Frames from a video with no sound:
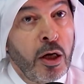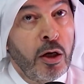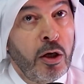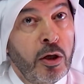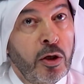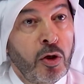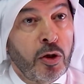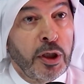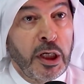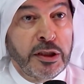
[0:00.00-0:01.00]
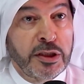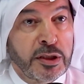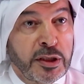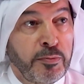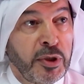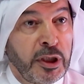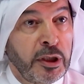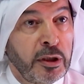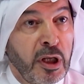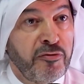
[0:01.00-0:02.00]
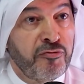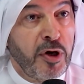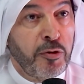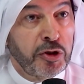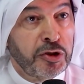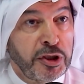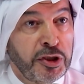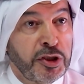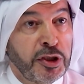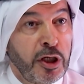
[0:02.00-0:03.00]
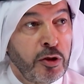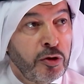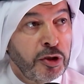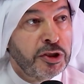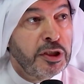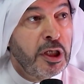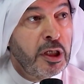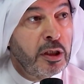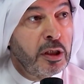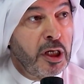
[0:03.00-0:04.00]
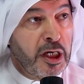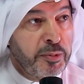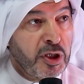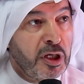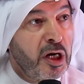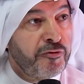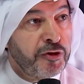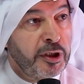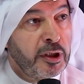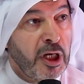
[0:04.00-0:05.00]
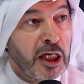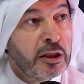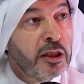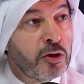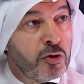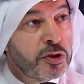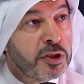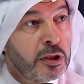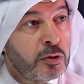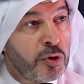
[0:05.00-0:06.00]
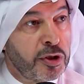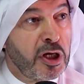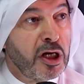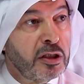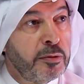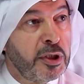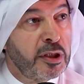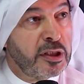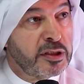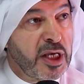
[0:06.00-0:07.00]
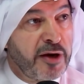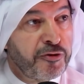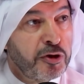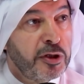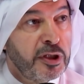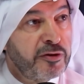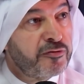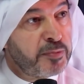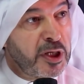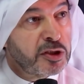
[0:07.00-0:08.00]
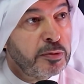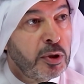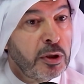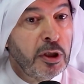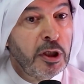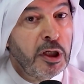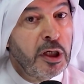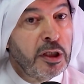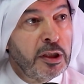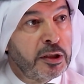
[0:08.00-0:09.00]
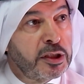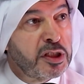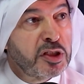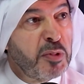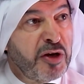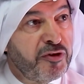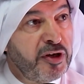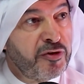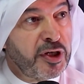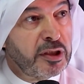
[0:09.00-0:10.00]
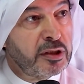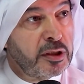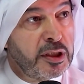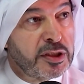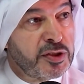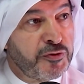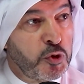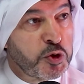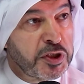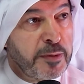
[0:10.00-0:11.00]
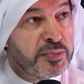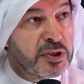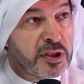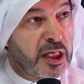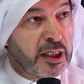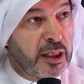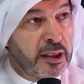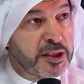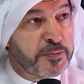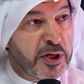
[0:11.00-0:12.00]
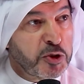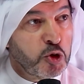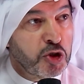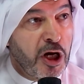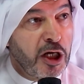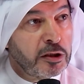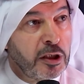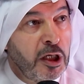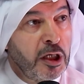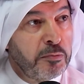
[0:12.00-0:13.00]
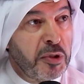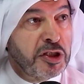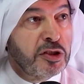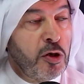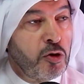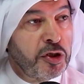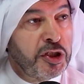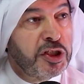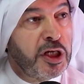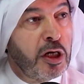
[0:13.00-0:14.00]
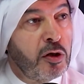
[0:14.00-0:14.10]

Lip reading: Look, I just simply love our traditional, original Arabic coffee, lightly roasted with cardamom and saffron if possible. This is my favorite. It's few sips, like an espresso shot, but it's the original